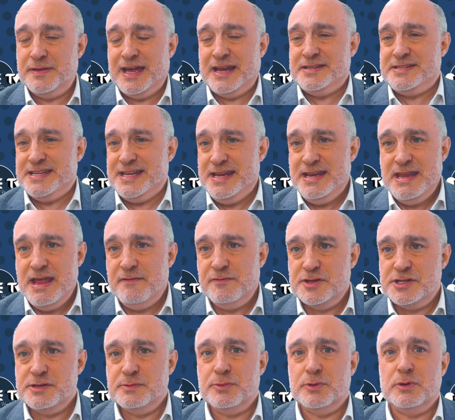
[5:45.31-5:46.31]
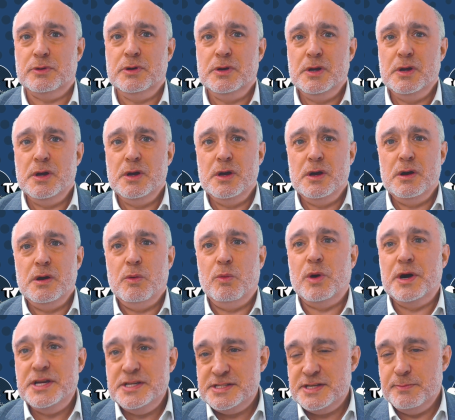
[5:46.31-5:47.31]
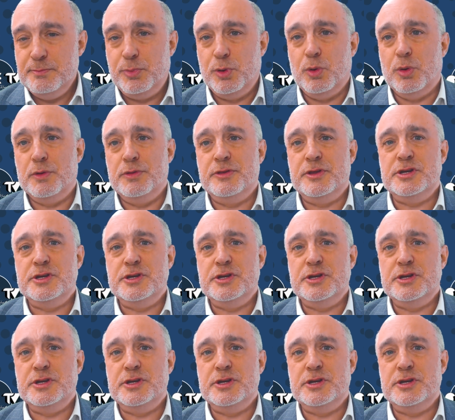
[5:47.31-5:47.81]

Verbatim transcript: That's inevitable what is important